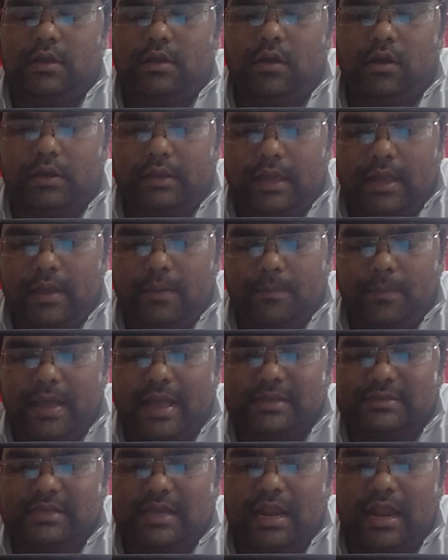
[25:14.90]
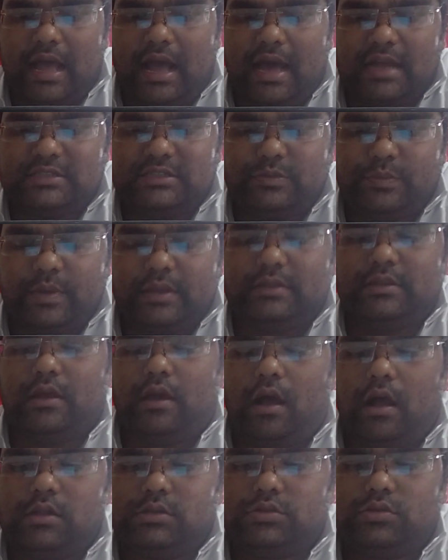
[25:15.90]
Okay, basal arch width
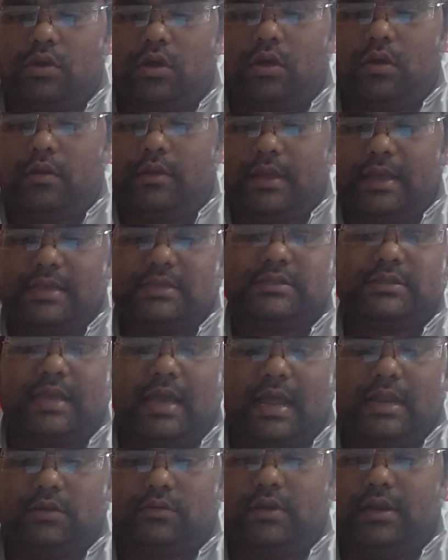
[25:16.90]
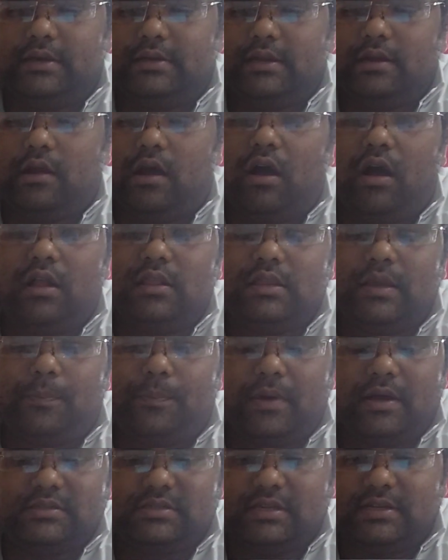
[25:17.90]
also is calculated. All the
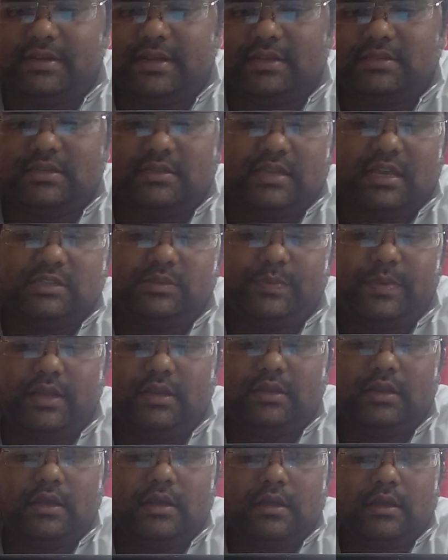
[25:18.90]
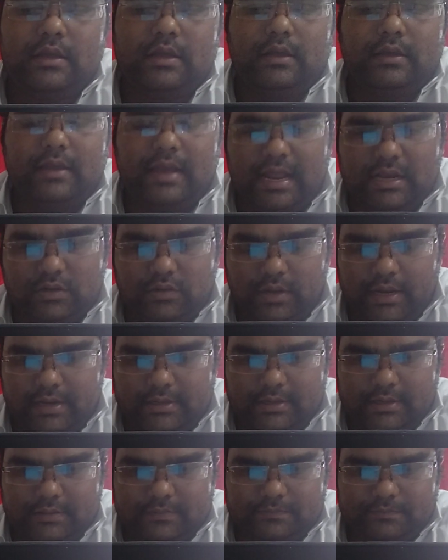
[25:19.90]
percentages has been
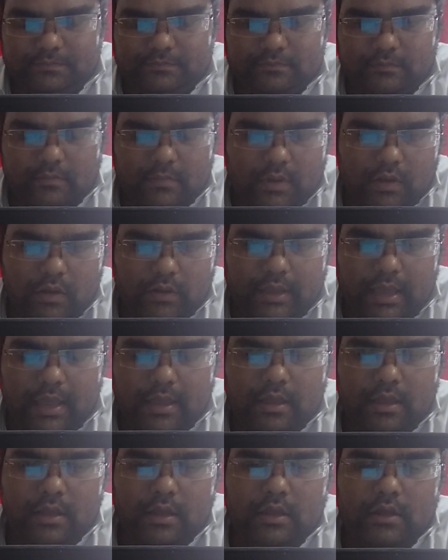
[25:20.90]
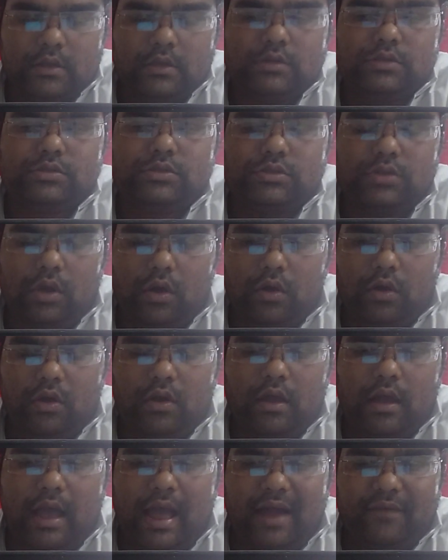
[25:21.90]
calculated. Okay,
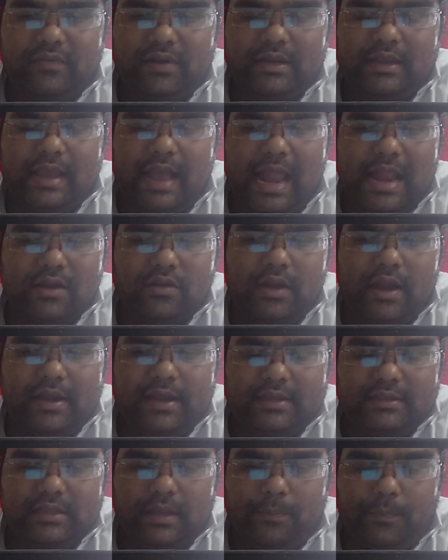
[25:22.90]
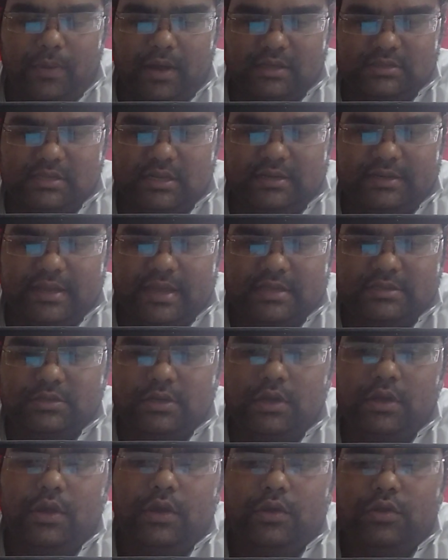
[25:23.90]
so after calculating the percentage,
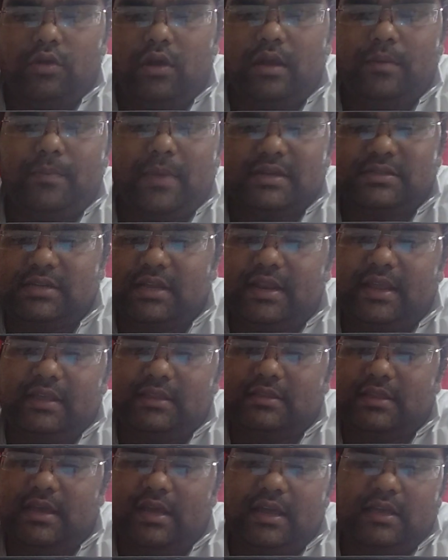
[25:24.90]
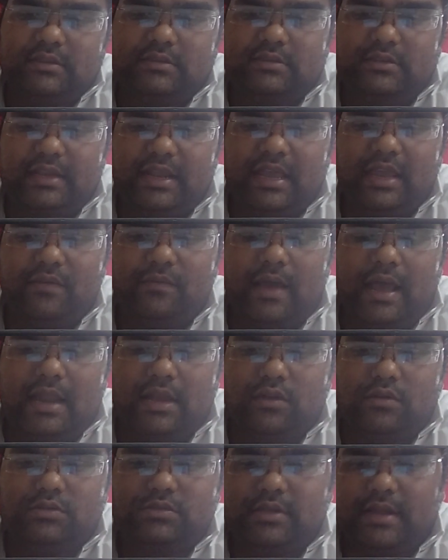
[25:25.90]
you are measuring the three
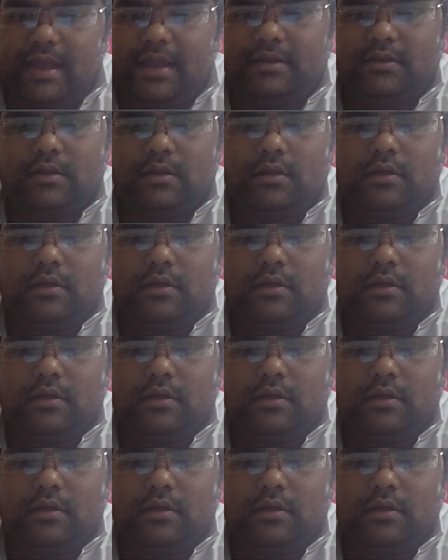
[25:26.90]
values, right?